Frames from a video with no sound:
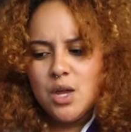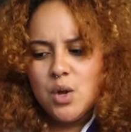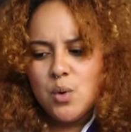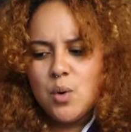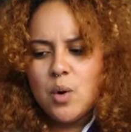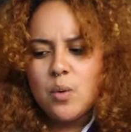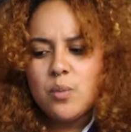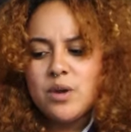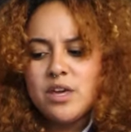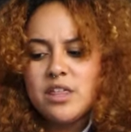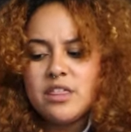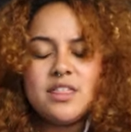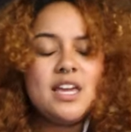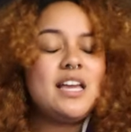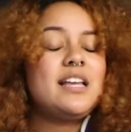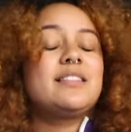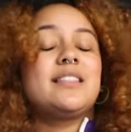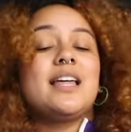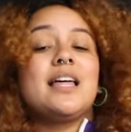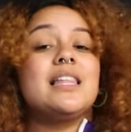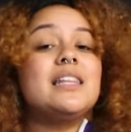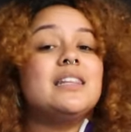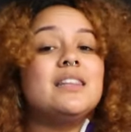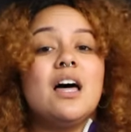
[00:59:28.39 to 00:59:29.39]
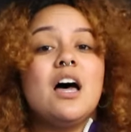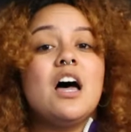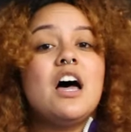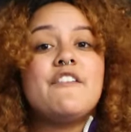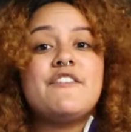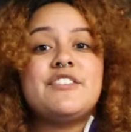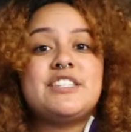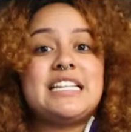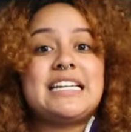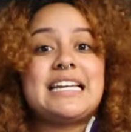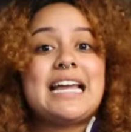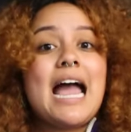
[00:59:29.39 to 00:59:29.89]
when we think that
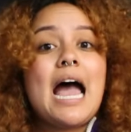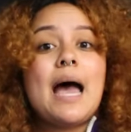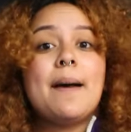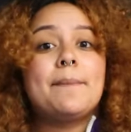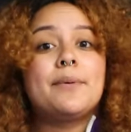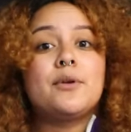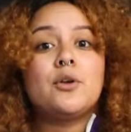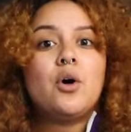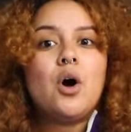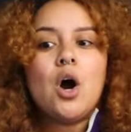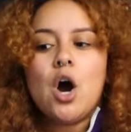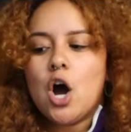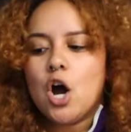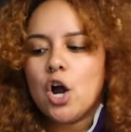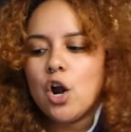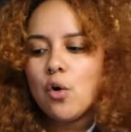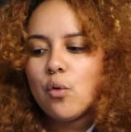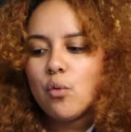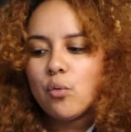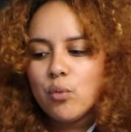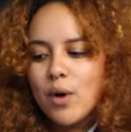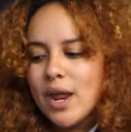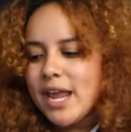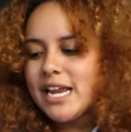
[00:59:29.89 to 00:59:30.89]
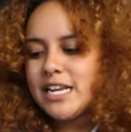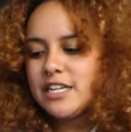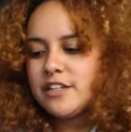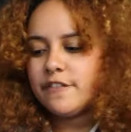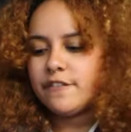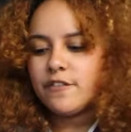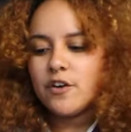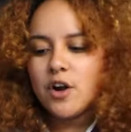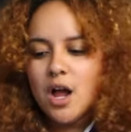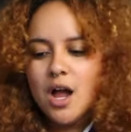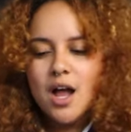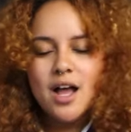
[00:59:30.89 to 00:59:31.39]
love is a capital R right
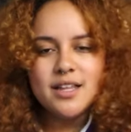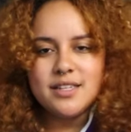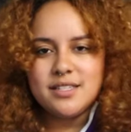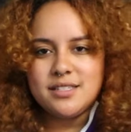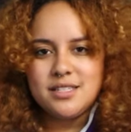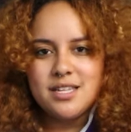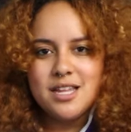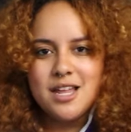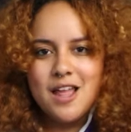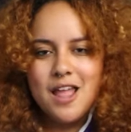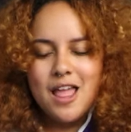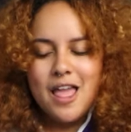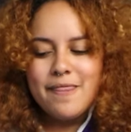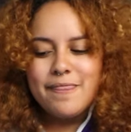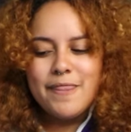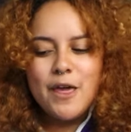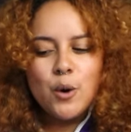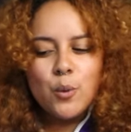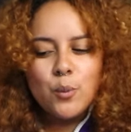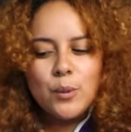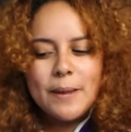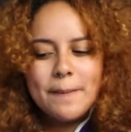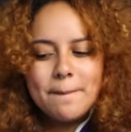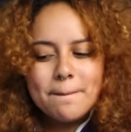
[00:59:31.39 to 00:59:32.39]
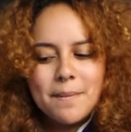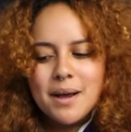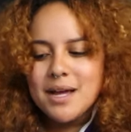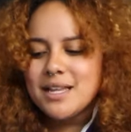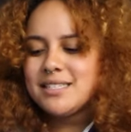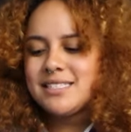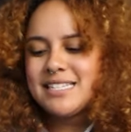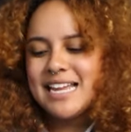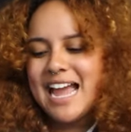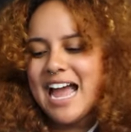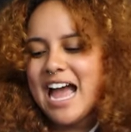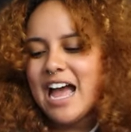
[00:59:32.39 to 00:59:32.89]
for us, that we
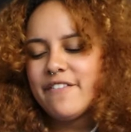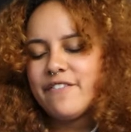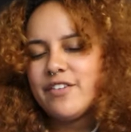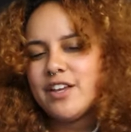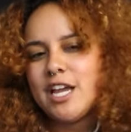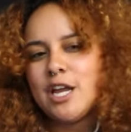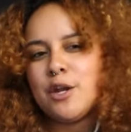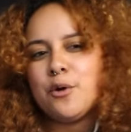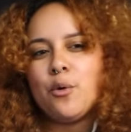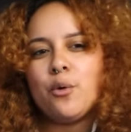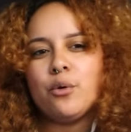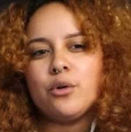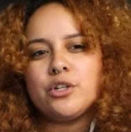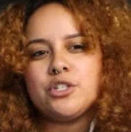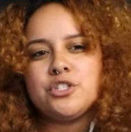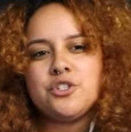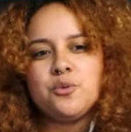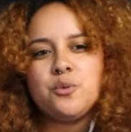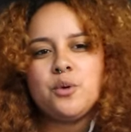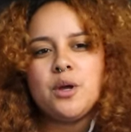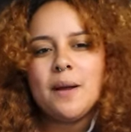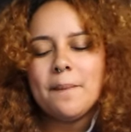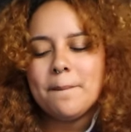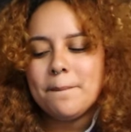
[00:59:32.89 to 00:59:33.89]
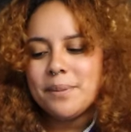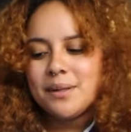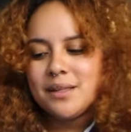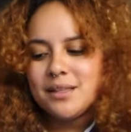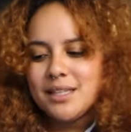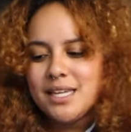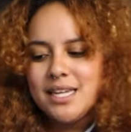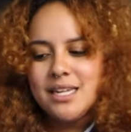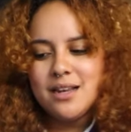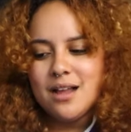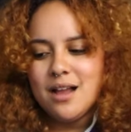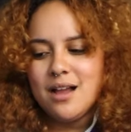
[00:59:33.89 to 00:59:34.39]
must have it in order to
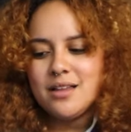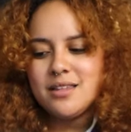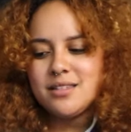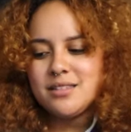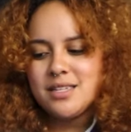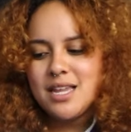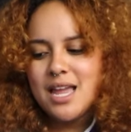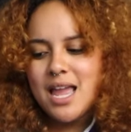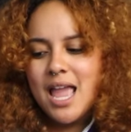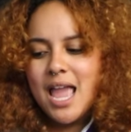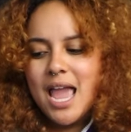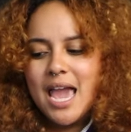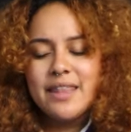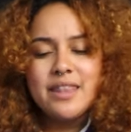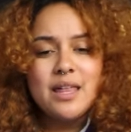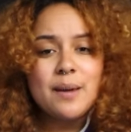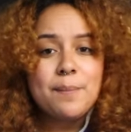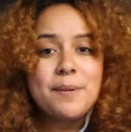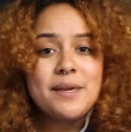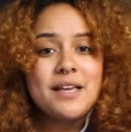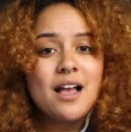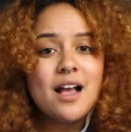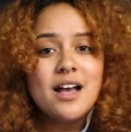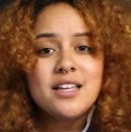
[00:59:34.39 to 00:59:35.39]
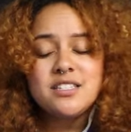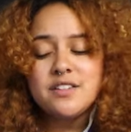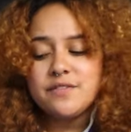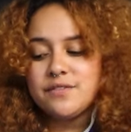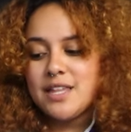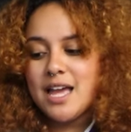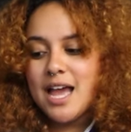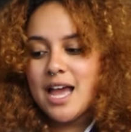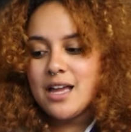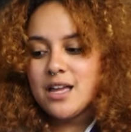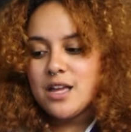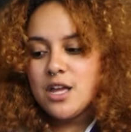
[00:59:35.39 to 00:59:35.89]
complete us, and that because of
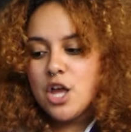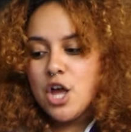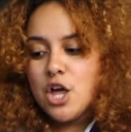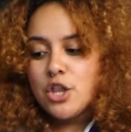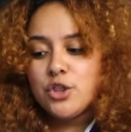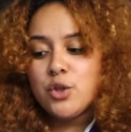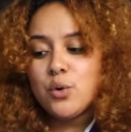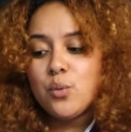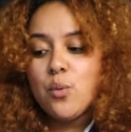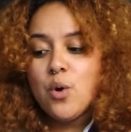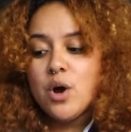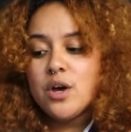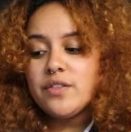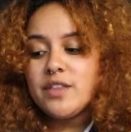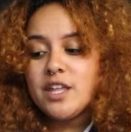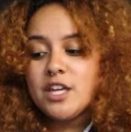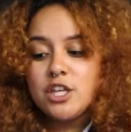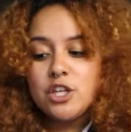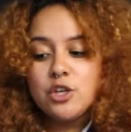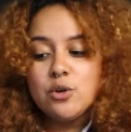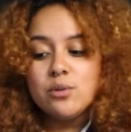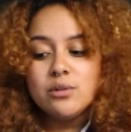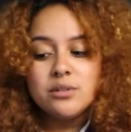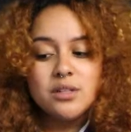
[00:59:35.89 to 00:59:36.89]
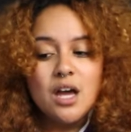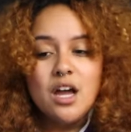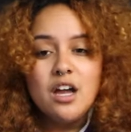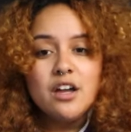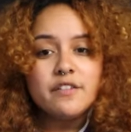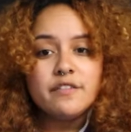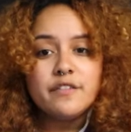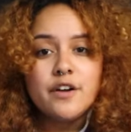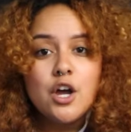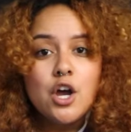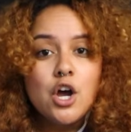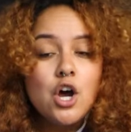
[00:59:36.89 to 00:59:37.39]
that, the one that you
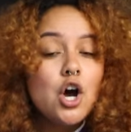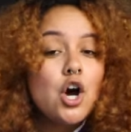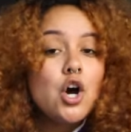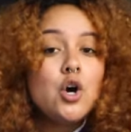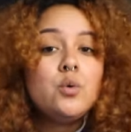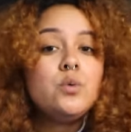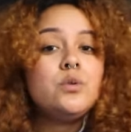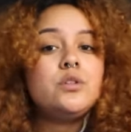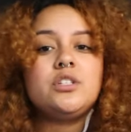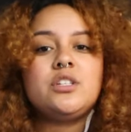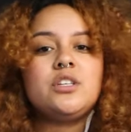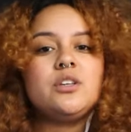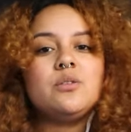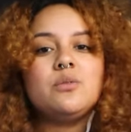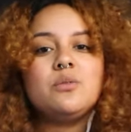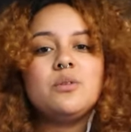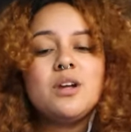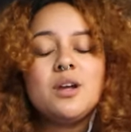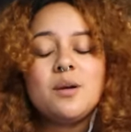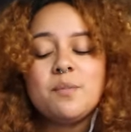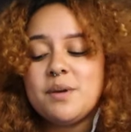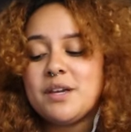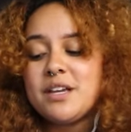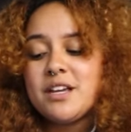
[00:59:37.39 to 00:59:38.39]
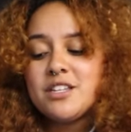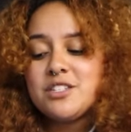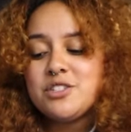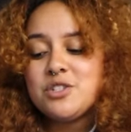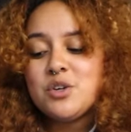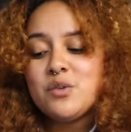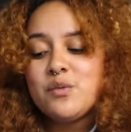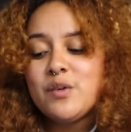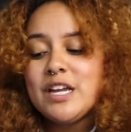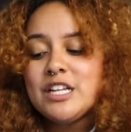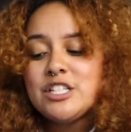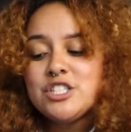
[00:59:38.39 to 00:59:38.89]
love owes you, because
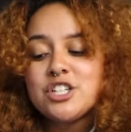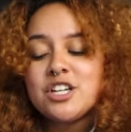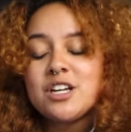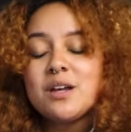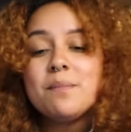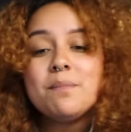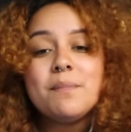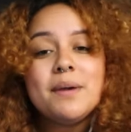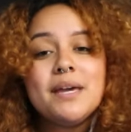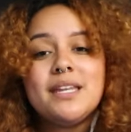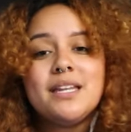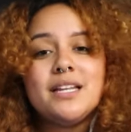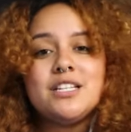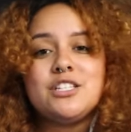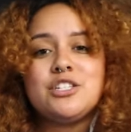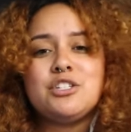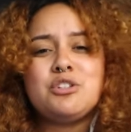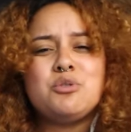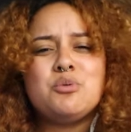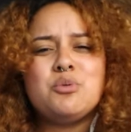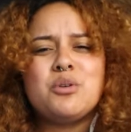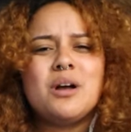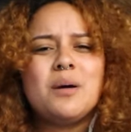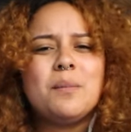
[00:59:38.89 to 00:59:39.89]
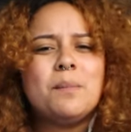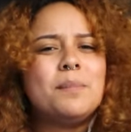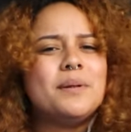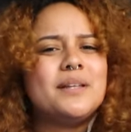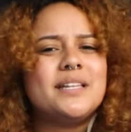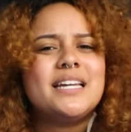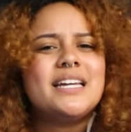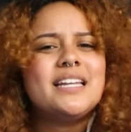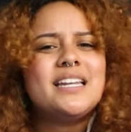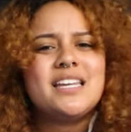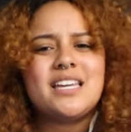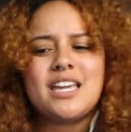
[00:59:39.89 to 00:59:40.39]
you've each committed to
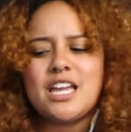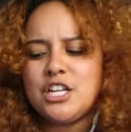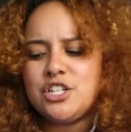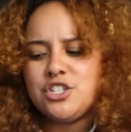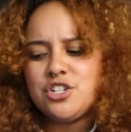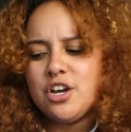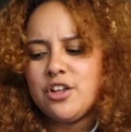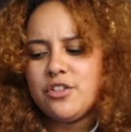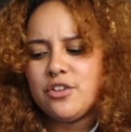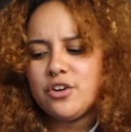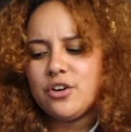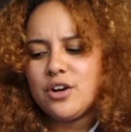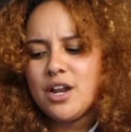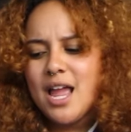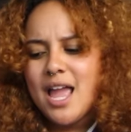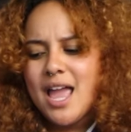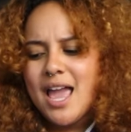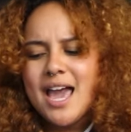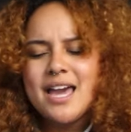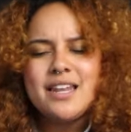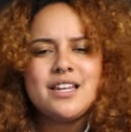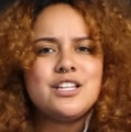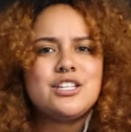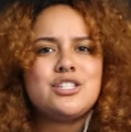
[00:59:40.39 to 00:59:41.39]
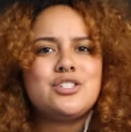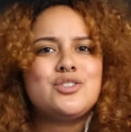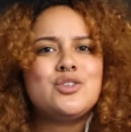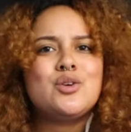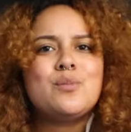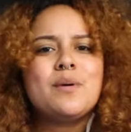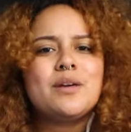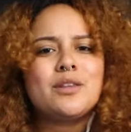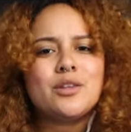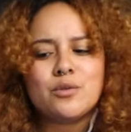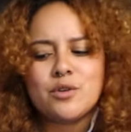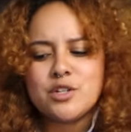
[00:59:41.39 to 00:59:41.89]
completing each other and
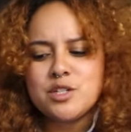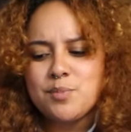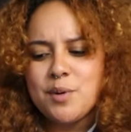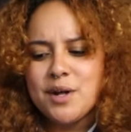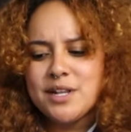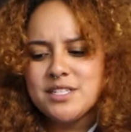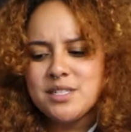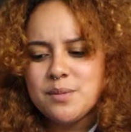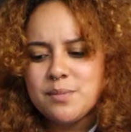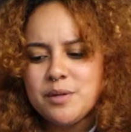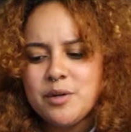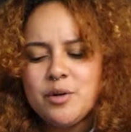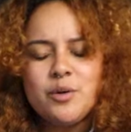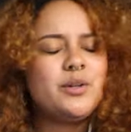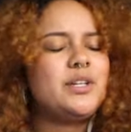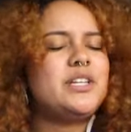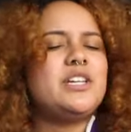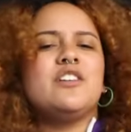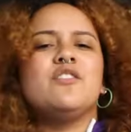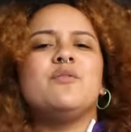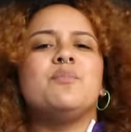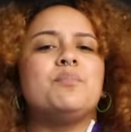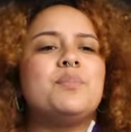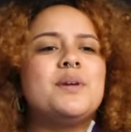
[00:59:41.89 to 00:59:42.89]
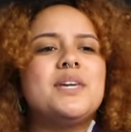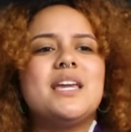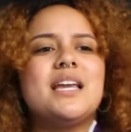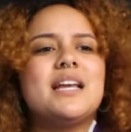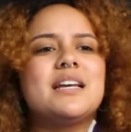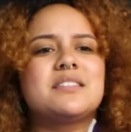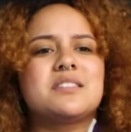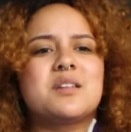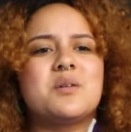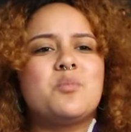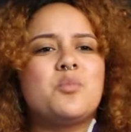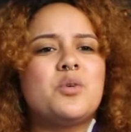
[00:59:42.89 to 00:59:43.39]
assuming the responsibility of being
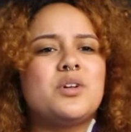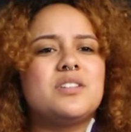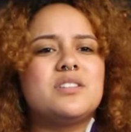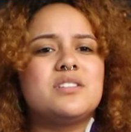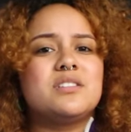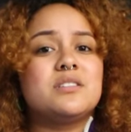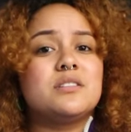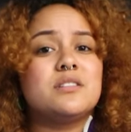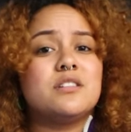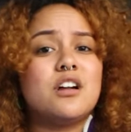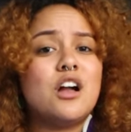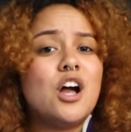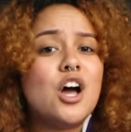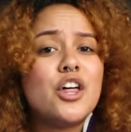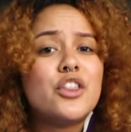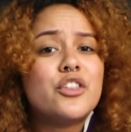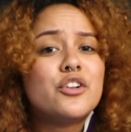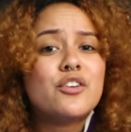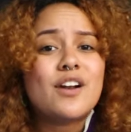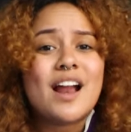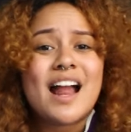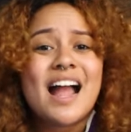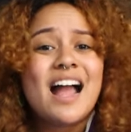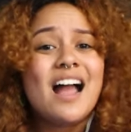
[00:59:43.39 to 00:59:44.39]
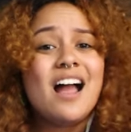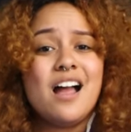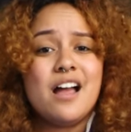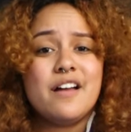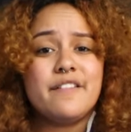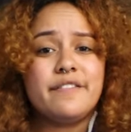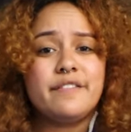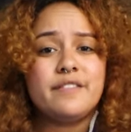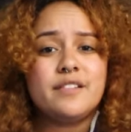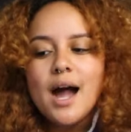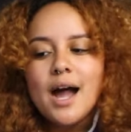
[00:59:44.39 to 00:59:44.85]
someone's other half.